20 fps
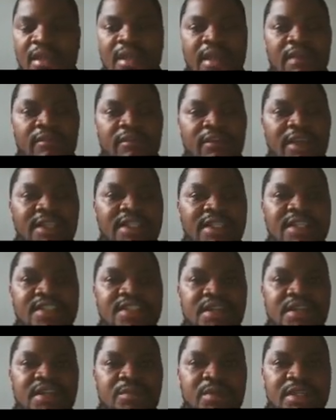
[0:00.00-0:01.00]
A vector
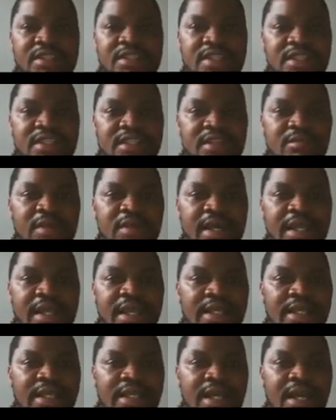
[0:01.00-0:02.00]
is represented by
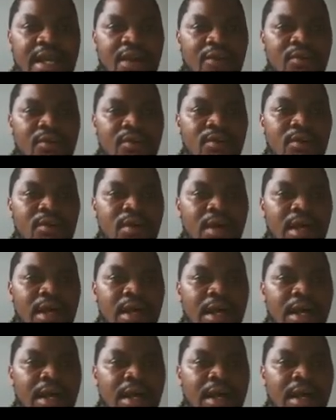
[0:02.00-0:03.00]
an arrow
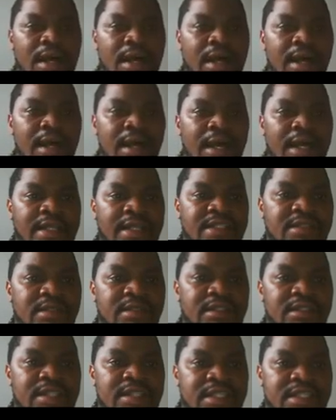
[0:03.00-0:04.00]

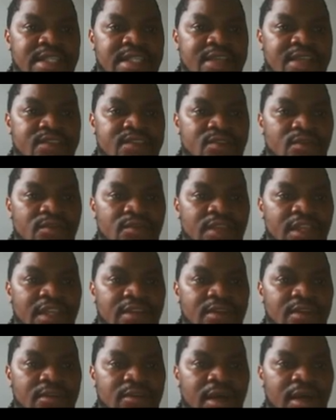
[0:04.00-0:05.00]
and the size of
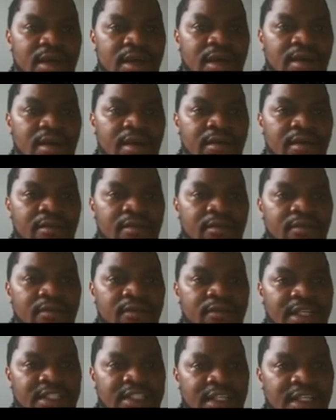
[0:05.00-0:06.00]
the
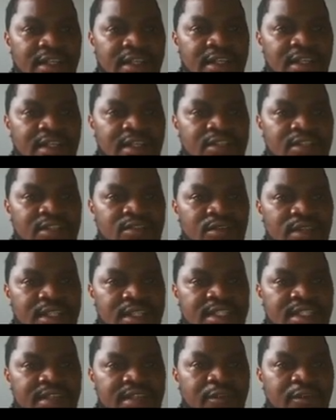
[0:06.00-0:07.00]
vector. So
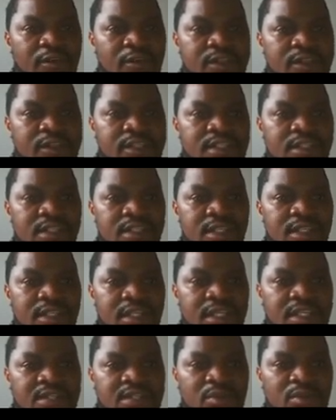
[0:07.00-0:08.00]
this is a force. It is